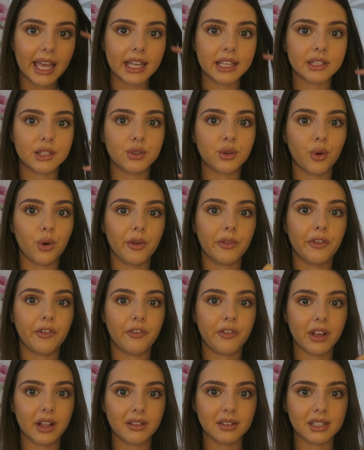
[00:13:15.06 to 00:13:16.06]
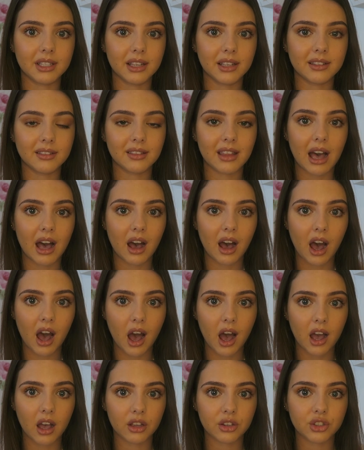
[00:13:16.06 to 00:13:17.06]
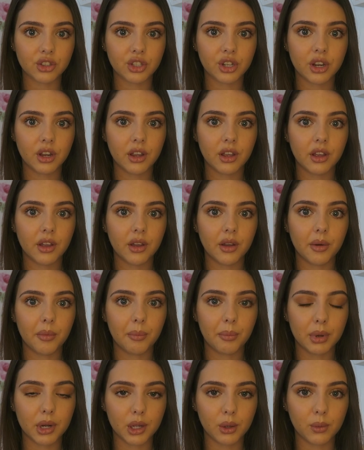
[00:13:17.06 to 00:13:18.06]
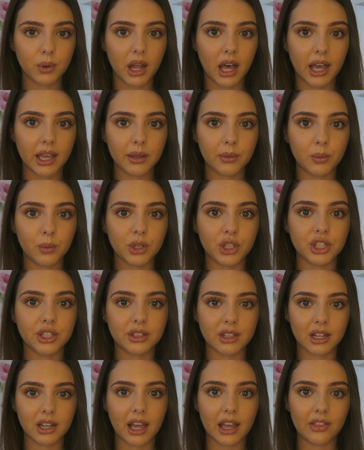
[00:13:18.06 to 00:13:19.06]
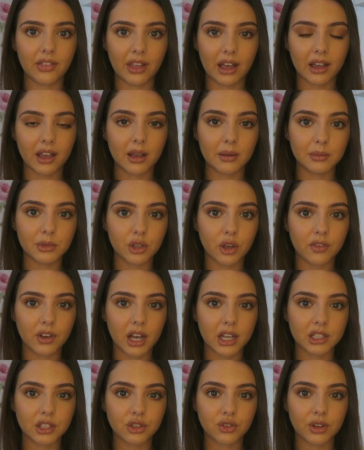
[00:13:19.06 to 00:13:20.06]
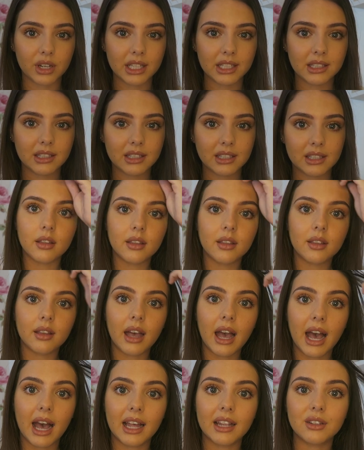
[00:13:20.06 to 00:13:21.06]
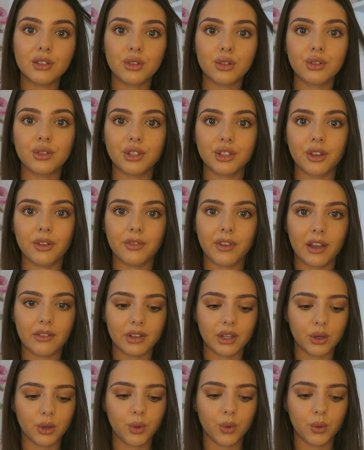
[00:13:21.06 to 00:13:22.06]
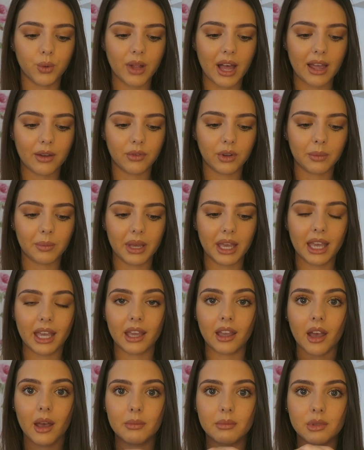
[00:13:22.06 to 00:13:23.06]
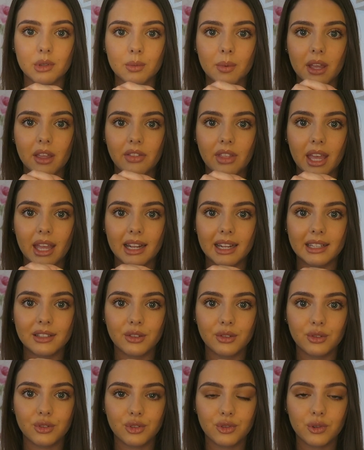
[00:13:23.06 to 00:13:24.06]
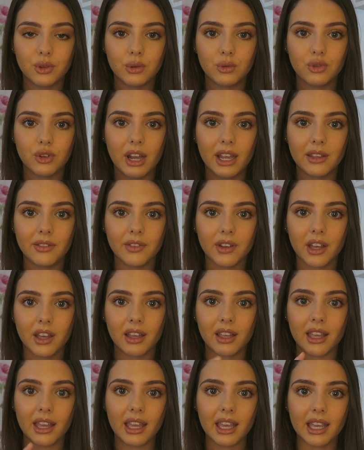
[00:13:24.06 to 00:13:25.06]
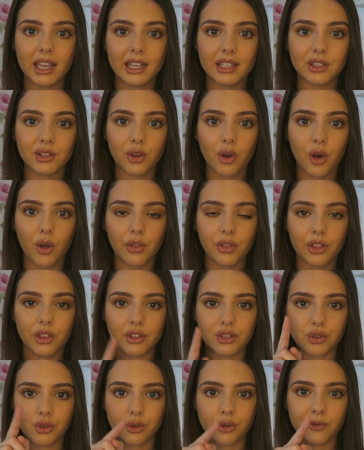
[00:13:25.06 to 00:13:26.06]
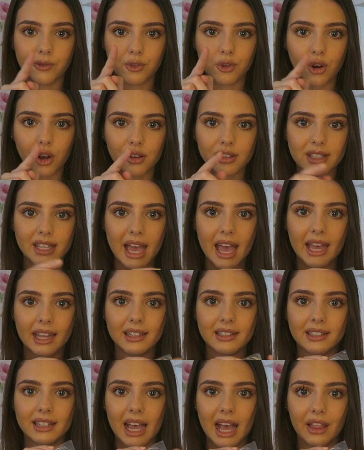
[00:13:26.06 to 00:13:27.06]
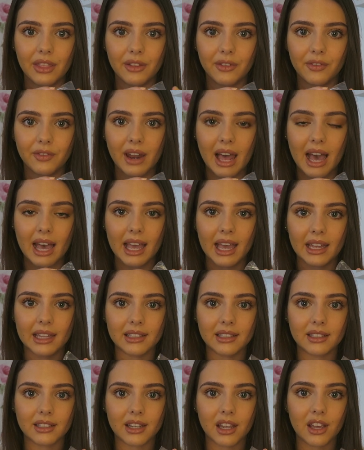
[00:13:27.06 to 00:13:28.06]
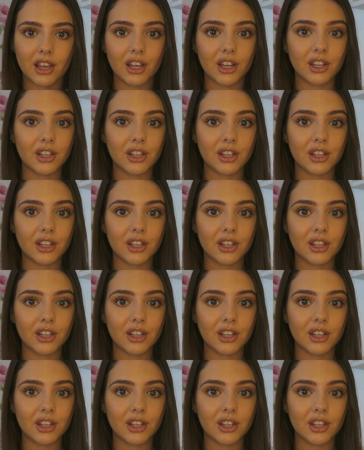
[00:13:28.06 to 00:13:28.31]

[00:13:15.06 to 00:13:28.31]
it sort of filters that harsh blue light, which is the light that comes off our screens. And also very cool, every pair comes with a little screwdriver. It's got the sort of cross end and the flat end,